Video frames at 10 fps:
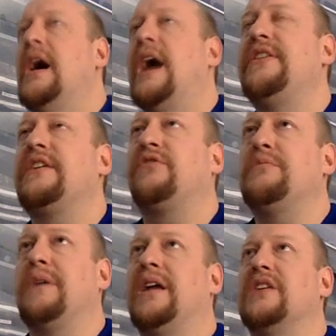I think for
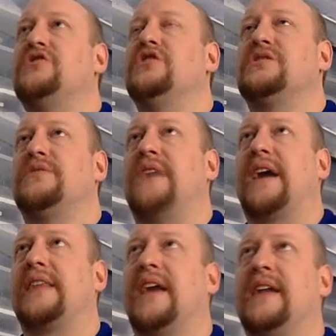me, it's just the
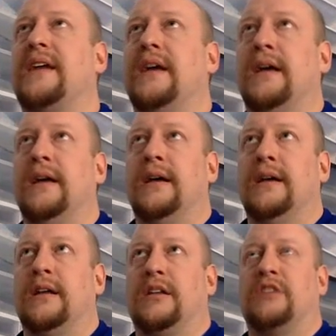fact that
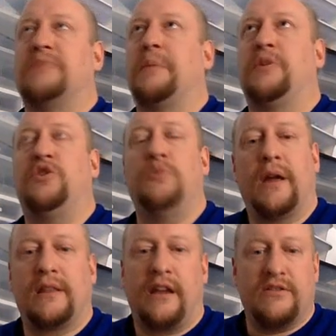there's maybe too
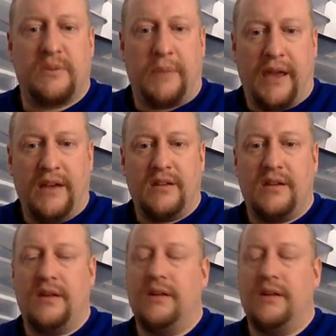many layers of paint.